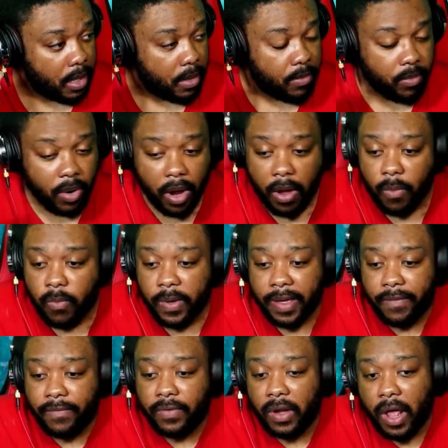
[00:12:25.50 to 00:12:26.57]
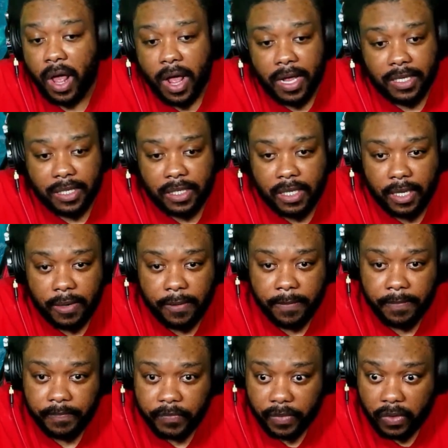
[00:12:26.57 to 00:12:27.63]
bro, we've lost
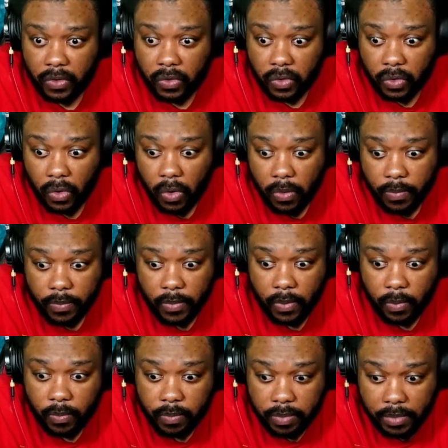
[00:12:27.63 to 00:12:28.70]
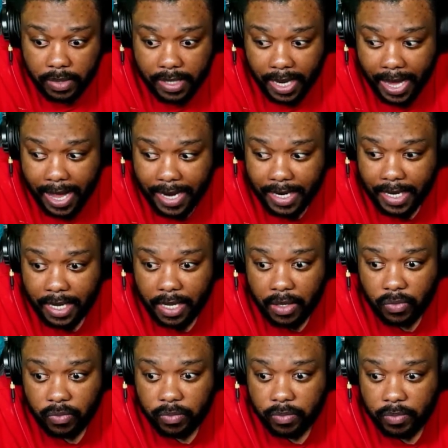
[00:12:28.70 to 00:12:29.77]
some
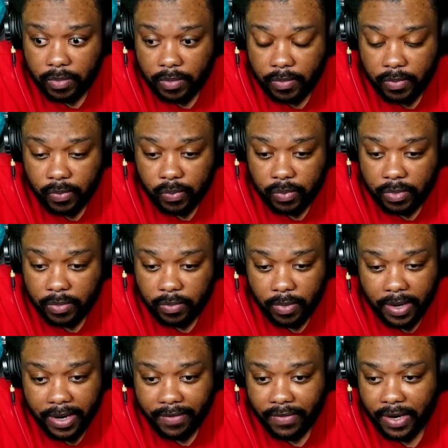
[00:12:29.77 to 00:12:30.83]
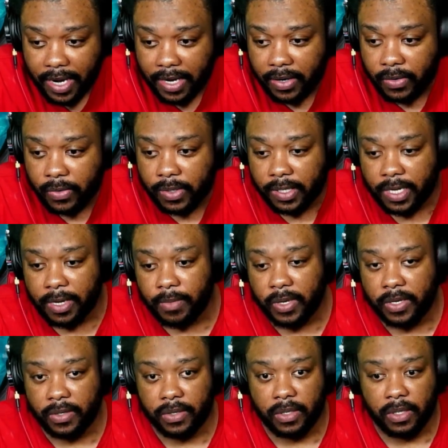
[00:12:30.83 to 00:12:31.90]
Daniel, whatever that dude's name
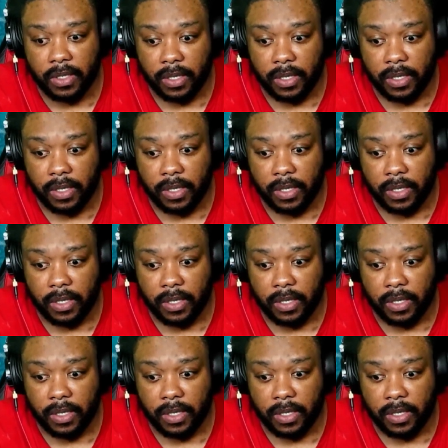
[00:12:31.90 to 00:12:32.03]
is.